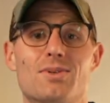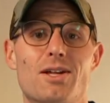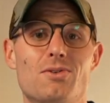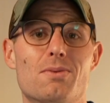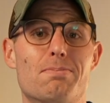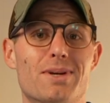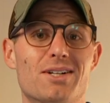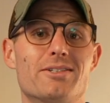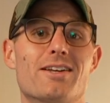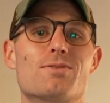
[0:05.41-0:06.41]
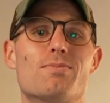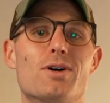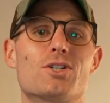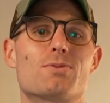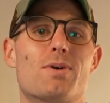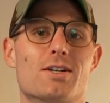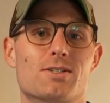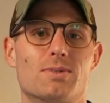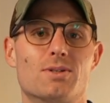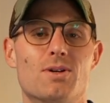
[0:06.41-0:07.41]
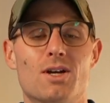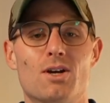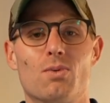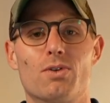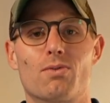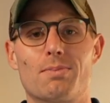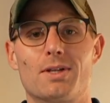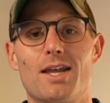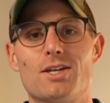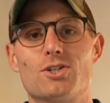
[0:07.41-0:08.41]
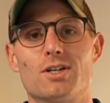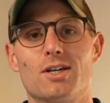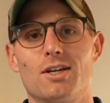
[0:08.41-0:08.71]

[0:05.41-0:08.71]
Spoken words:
you to build as much as possible with Replit Agent.